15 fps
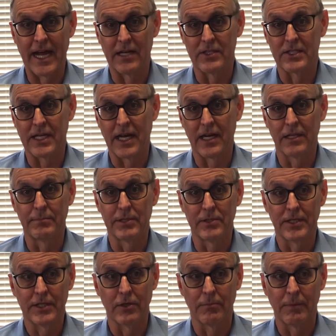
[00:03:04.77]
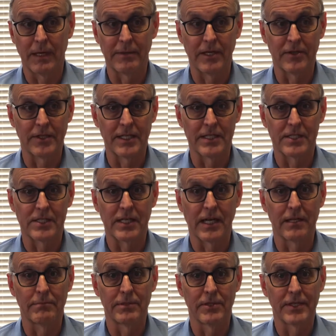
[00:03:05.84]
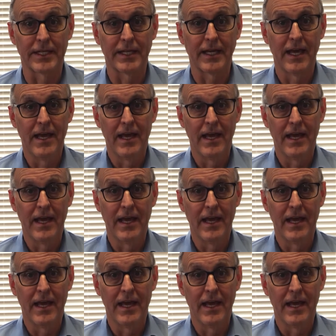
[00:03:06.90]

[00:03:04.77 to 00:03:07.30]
outside of the building, or maybe on the inside of the building.